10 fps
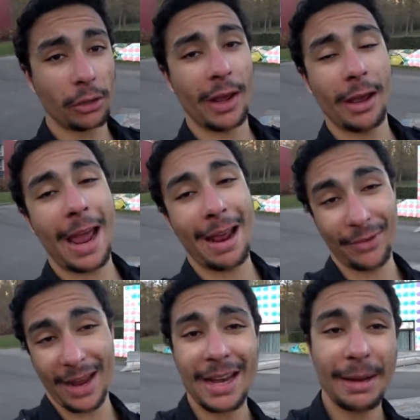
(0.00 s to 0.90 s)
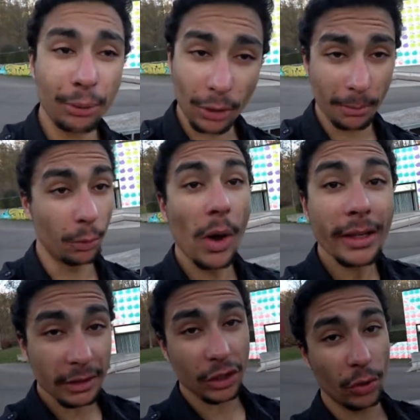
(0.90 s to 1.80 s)
If you have any problem
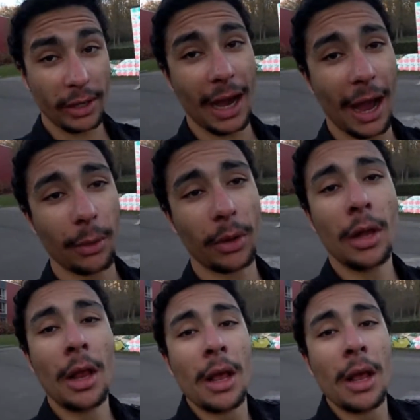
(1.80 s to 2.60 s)
with the trick, I will